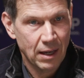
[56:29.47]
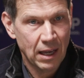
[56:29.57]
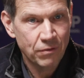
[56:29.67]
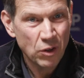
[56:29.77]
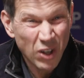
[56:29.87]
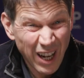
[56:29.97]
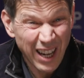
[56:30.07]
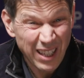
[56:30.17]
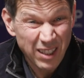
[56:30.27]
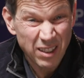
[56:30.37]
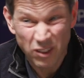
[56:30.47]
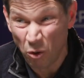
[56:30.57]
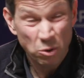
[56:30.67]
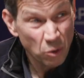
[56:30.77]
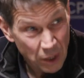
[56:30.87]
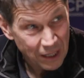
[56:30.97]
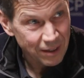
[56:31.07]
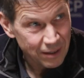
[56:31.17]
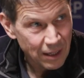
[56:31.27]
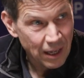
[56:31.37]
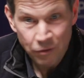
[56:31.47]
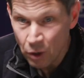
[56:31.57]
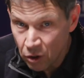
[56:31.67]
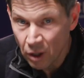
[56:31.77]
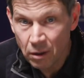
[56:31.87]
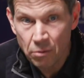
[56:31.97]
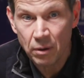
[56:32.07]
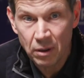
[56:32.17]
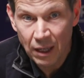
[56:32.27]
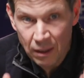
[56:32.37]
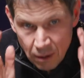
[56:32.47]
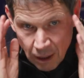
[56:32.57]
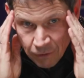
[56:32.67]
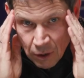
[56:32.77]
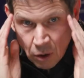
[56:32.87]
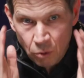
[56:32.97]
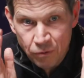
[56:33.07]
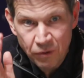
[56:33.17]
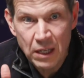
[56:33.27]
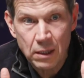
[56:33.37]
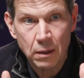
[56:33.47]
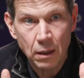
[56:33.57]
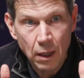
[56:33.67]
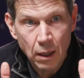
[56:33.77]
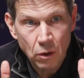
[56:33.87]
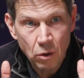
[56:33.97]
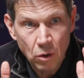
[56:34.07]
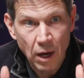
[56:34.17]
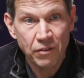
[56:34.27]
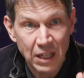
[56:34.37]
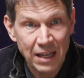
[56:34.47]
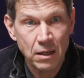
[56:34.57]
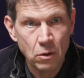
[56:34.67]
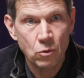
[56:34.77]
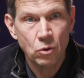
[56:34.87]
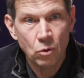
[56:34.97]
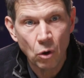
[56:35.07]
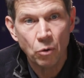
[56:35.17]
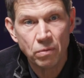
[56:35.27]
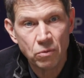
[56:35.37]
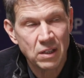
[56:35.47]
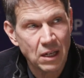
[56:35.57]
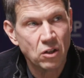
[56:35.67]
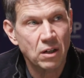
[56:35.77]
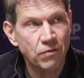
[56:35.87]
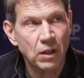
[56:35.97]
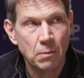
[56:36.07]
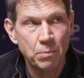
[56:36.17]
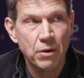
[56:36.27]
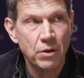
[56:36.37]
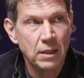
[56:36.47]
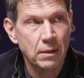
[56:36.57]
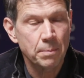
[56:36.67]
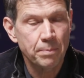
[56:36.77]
And if you can't, don't do it. If you're not if you don't feel you have it in you to go through such a difficult period,